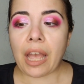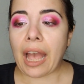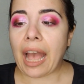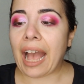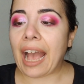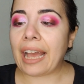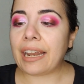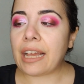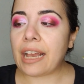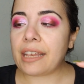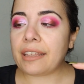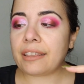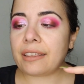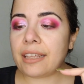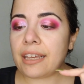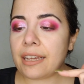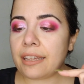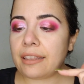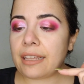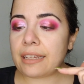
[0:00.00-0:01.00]
And I
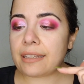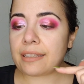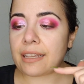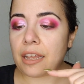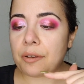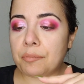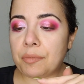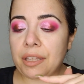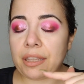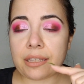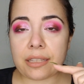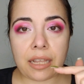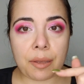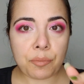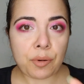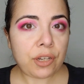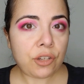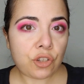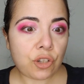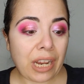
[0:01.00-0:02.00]
think they sent me this. I'm
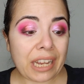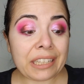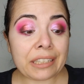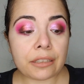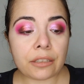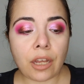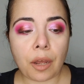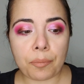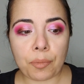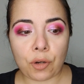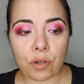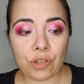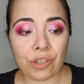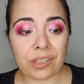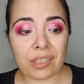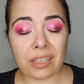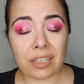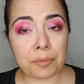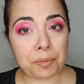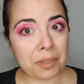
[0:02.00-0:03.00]
pretty sure I did not purchase
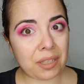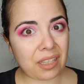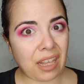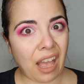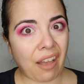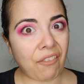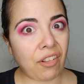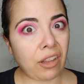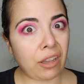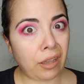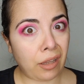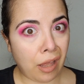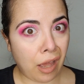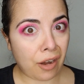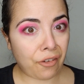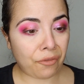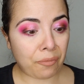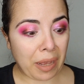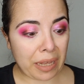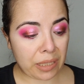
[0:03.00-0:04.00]
this because I have a lot
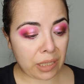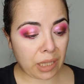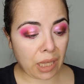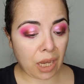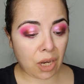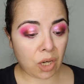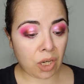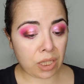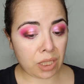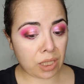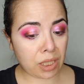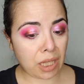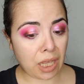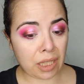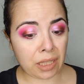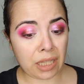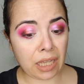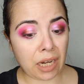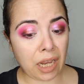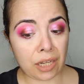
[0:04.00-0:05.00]
of mascaras
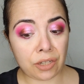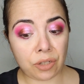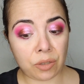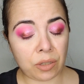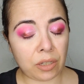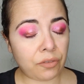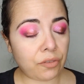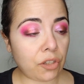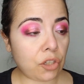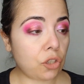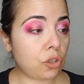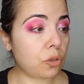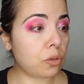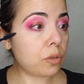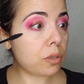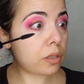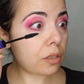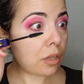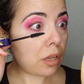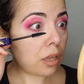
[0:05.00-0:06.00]
that I don't even
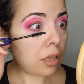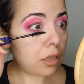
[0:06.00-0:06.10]
use.